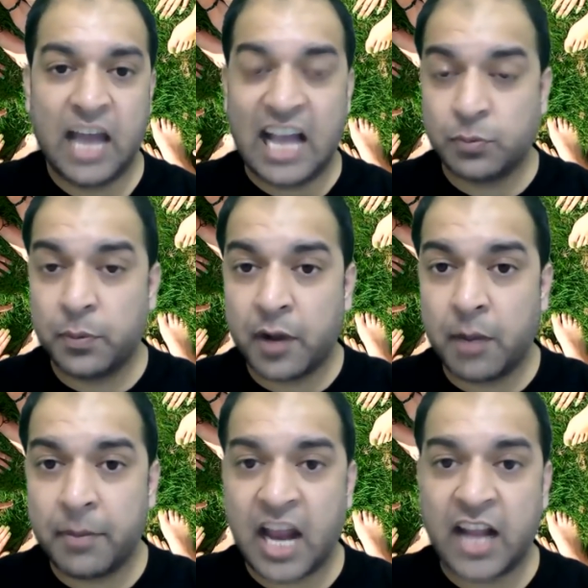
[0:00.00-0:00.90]
as we
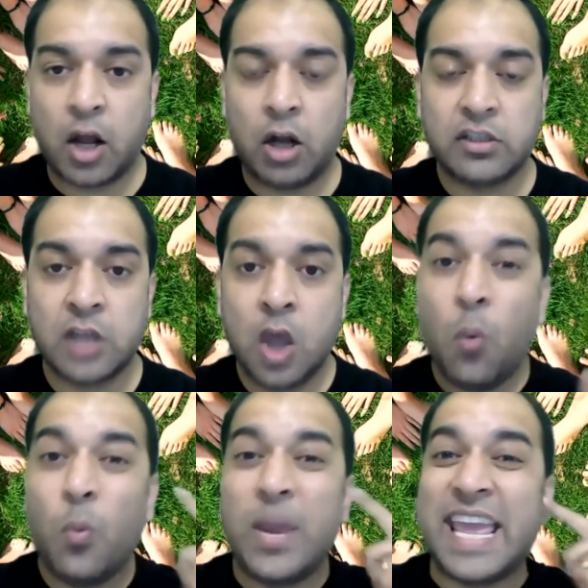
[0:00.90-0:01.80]
become adults,
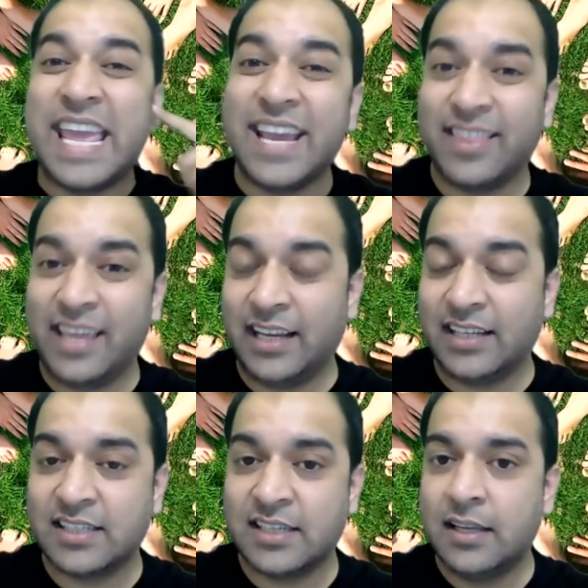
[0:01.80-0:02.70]
we hear
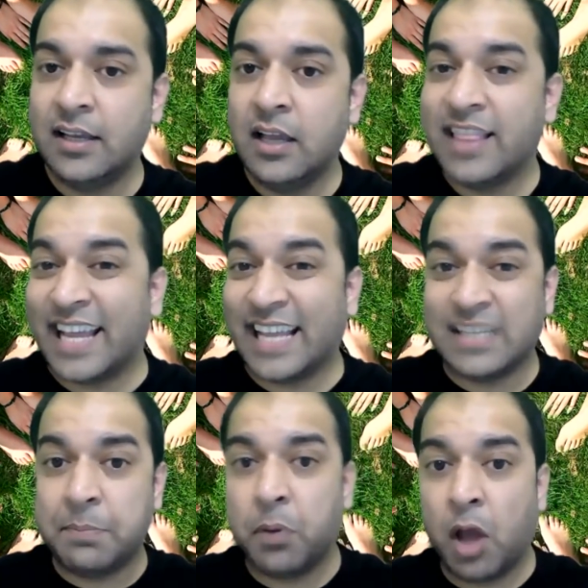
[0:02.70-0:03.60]
things that gets
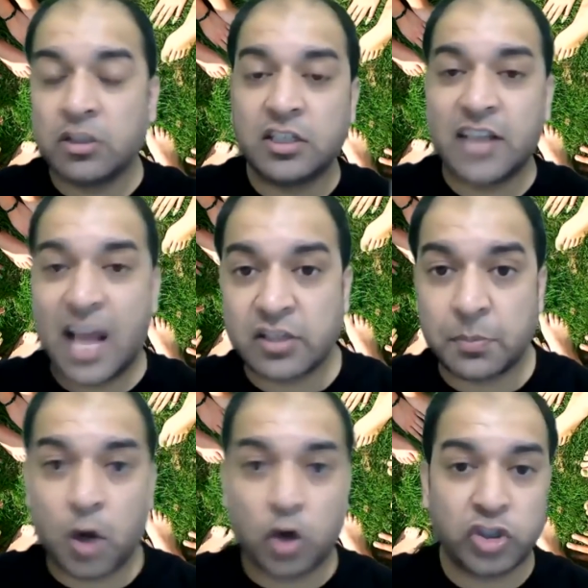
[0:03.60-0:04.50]
implanted in our
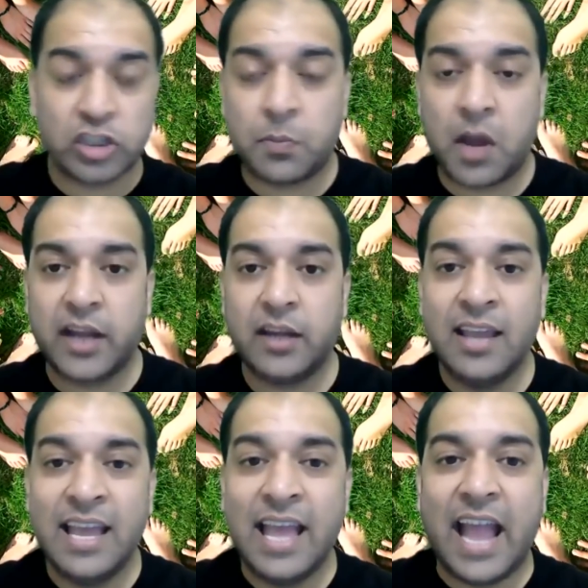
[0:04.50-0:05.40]
subconscious mind
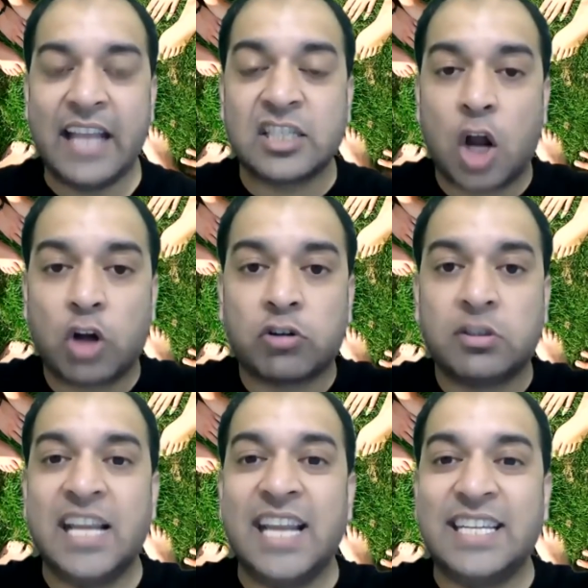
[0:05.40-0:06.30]
and start
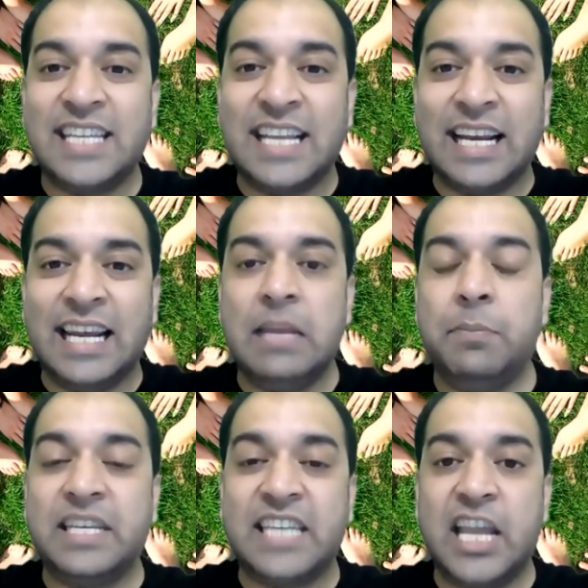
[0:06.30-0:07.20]
creating
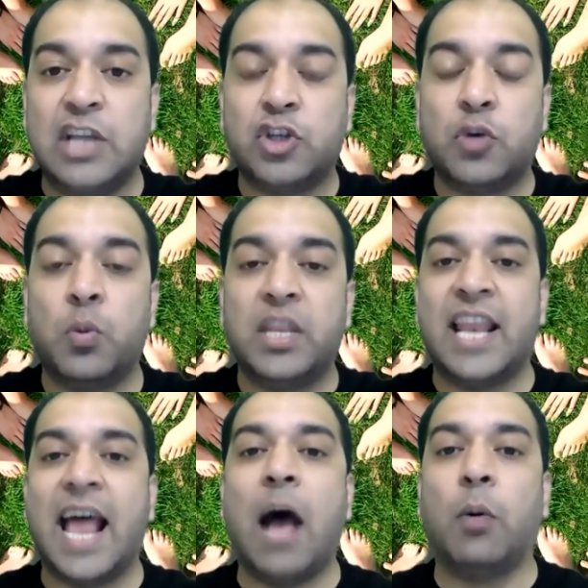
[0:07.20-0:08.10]
limitation within
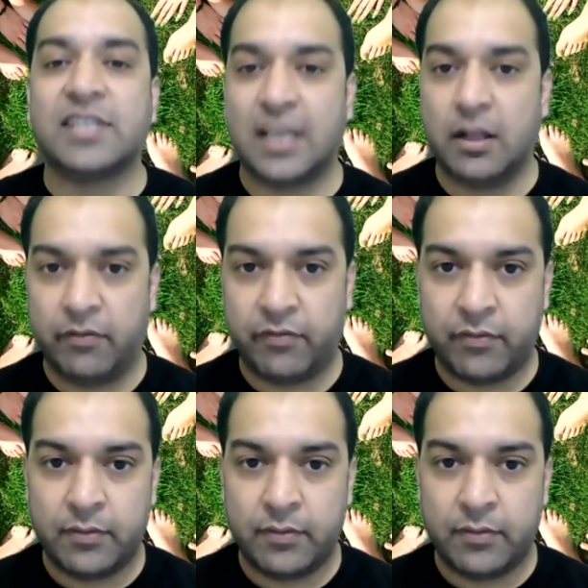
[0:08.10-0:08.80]
ourselves.